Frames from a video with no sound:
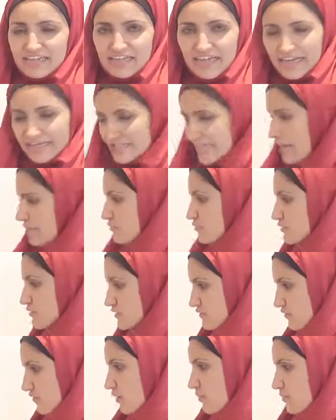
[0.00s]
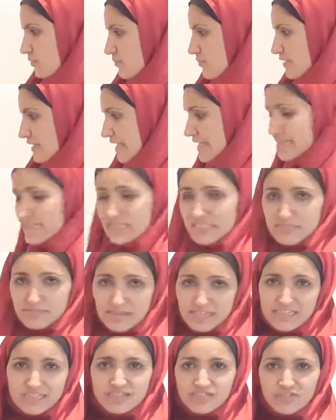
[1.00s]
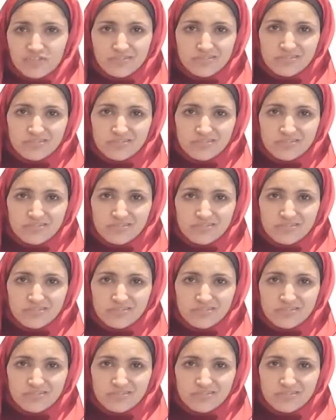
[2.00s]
examples from Lakis's piece, so